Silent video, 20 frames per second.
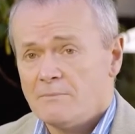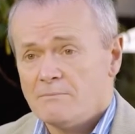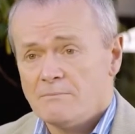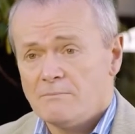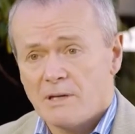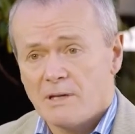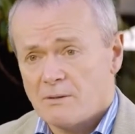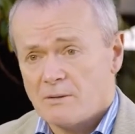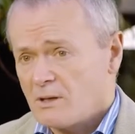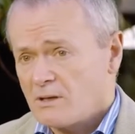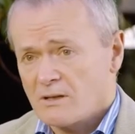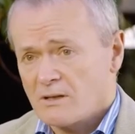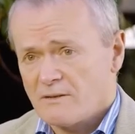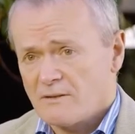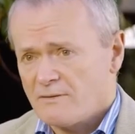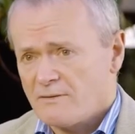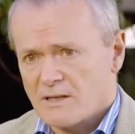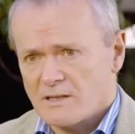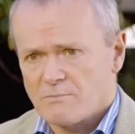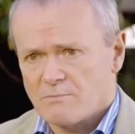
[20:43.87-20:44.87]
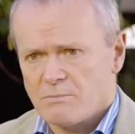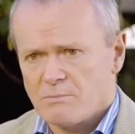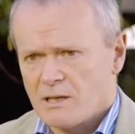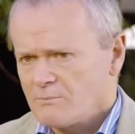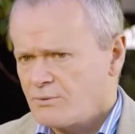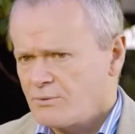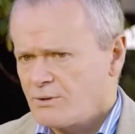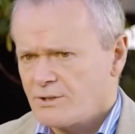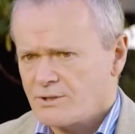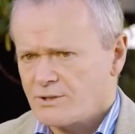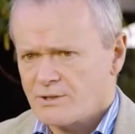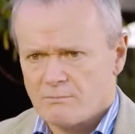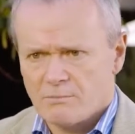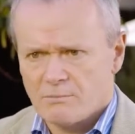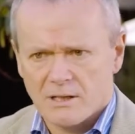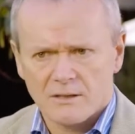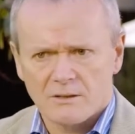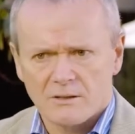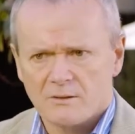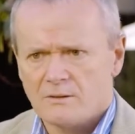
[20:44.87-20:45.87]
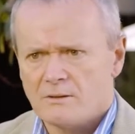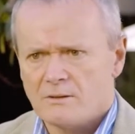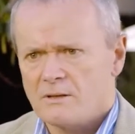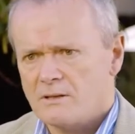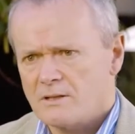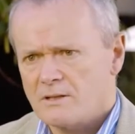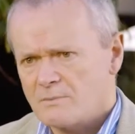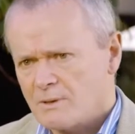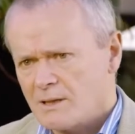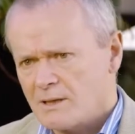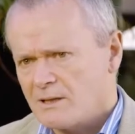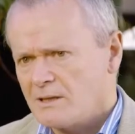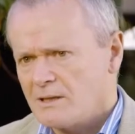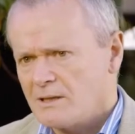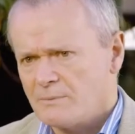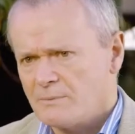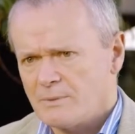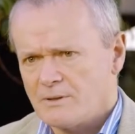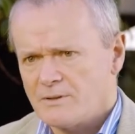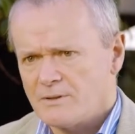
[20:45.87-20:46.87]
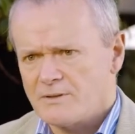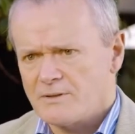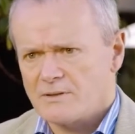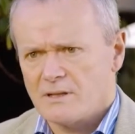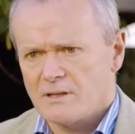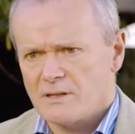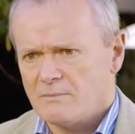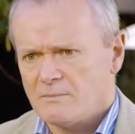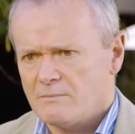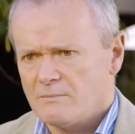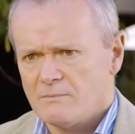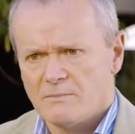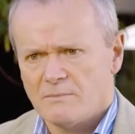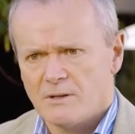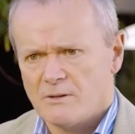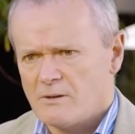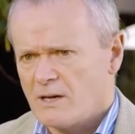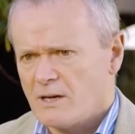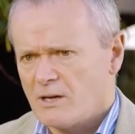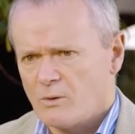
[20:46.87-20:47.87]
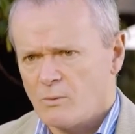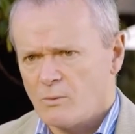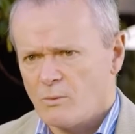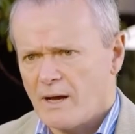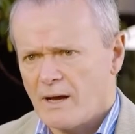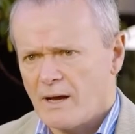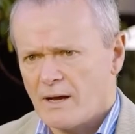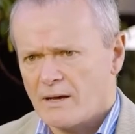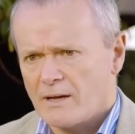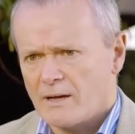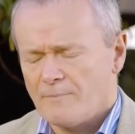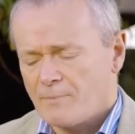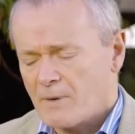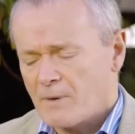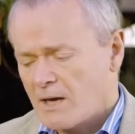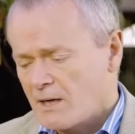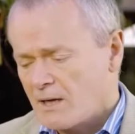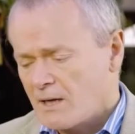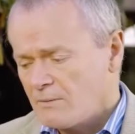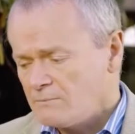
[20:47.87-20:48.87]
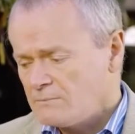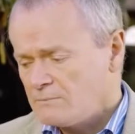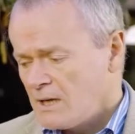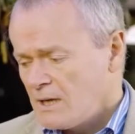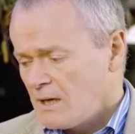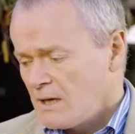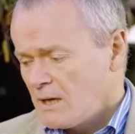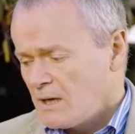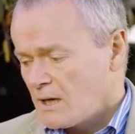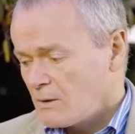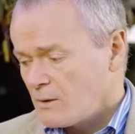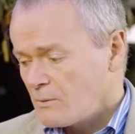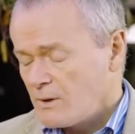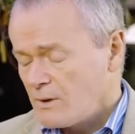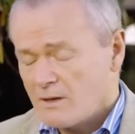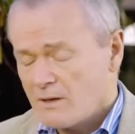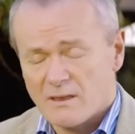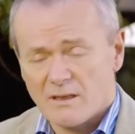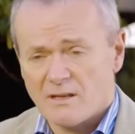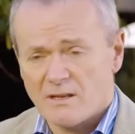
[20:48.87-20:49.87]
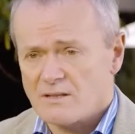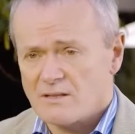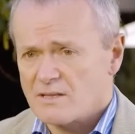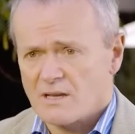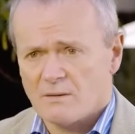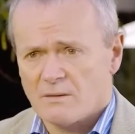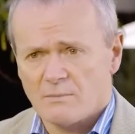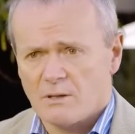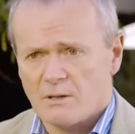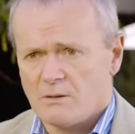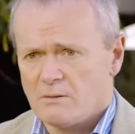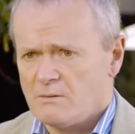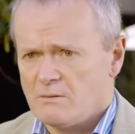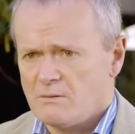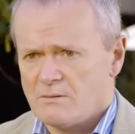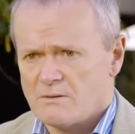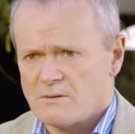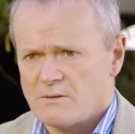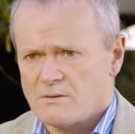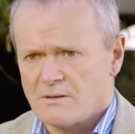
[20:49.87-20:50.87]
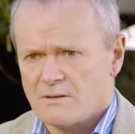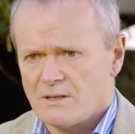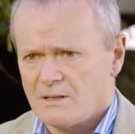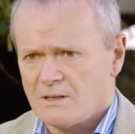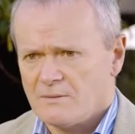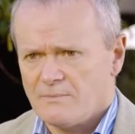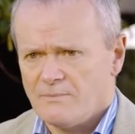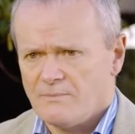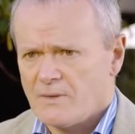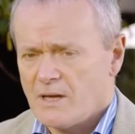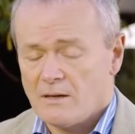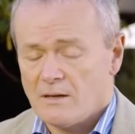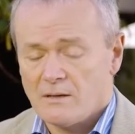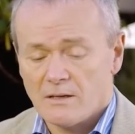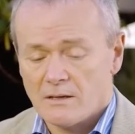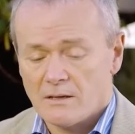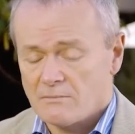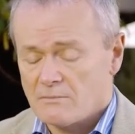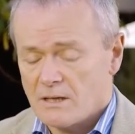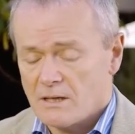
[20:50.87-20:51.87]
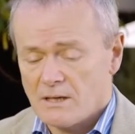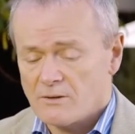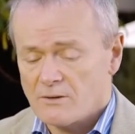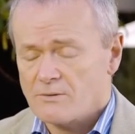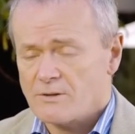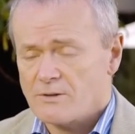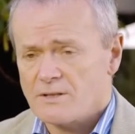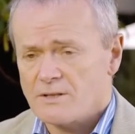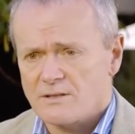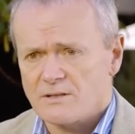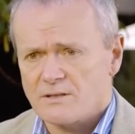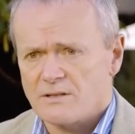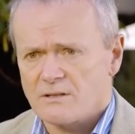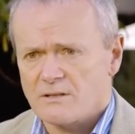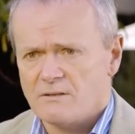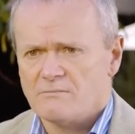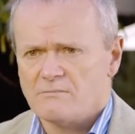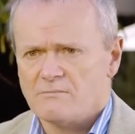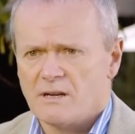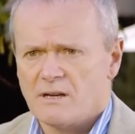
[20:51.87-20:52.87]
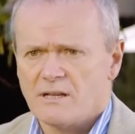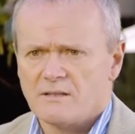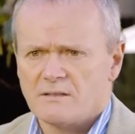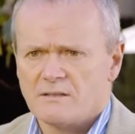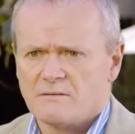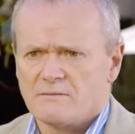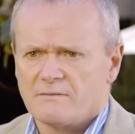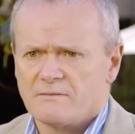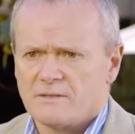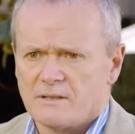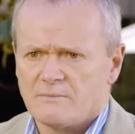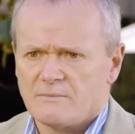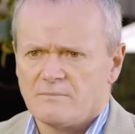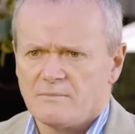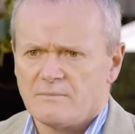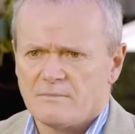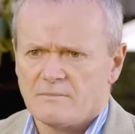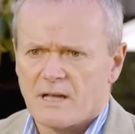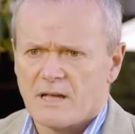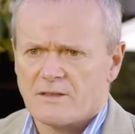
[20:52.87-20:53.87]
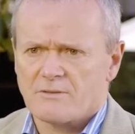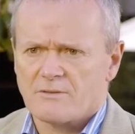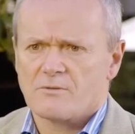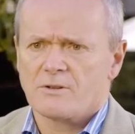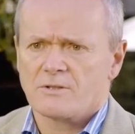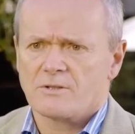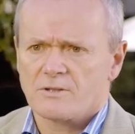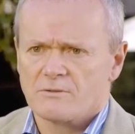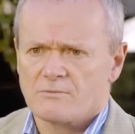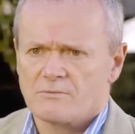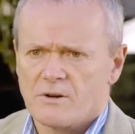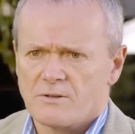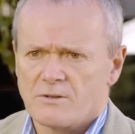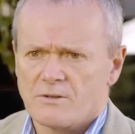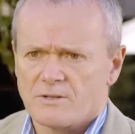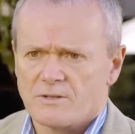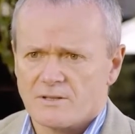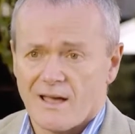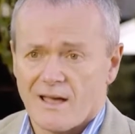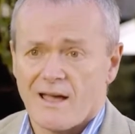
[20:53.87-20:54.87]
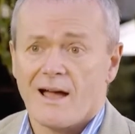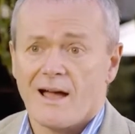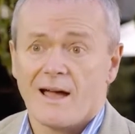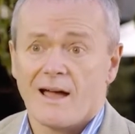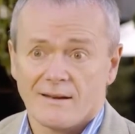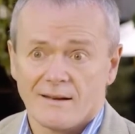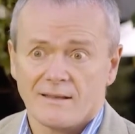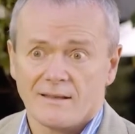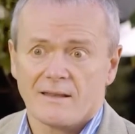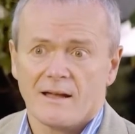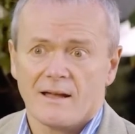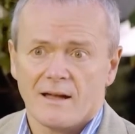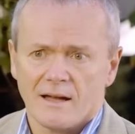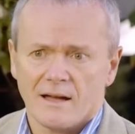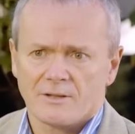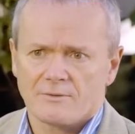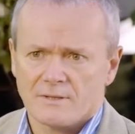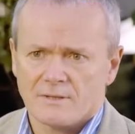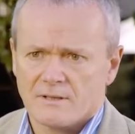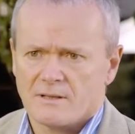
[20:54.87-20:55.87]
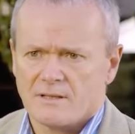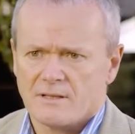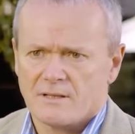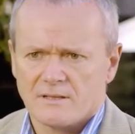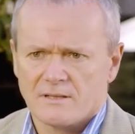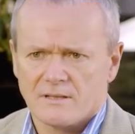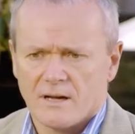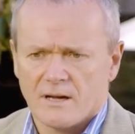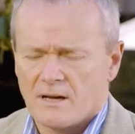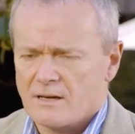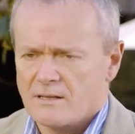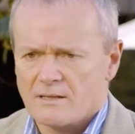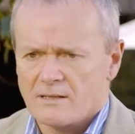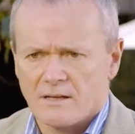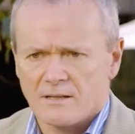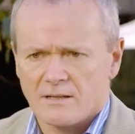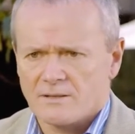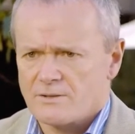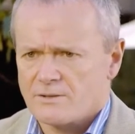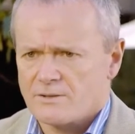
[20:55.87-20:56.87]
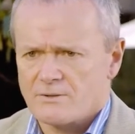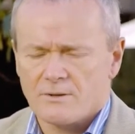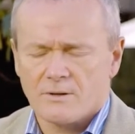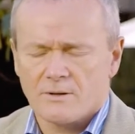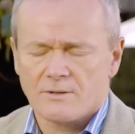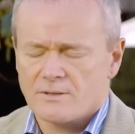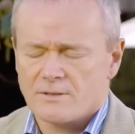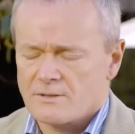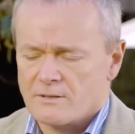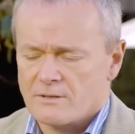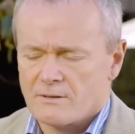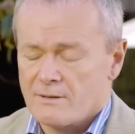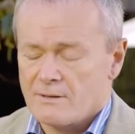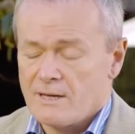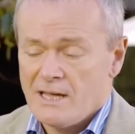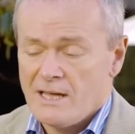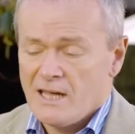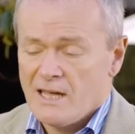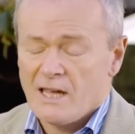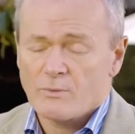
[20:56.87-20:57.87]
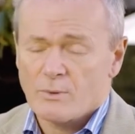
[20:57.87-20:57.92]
Metabolic effects, blood pressure, blood glucose, blood lipids are out of whack. It thins our bones. It increases the rate of atherosclerosis, the hardening of the arteries that leads to heart attacks and strokes and so on.